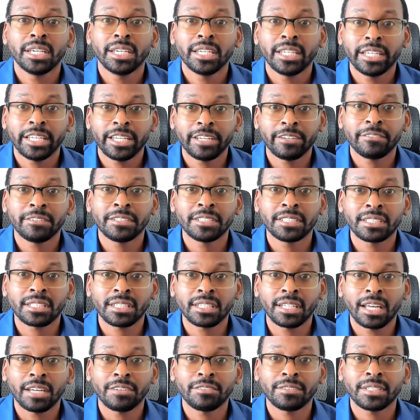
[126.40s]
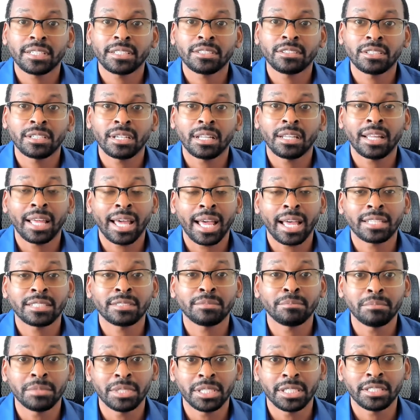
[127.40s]
if it's left to the
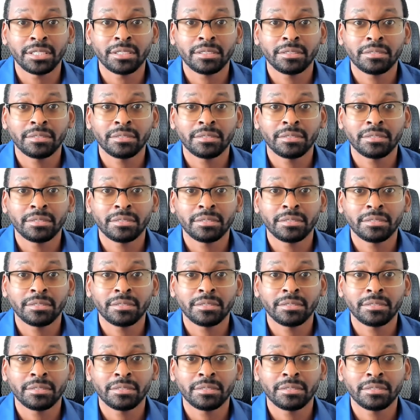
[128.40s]
last minute.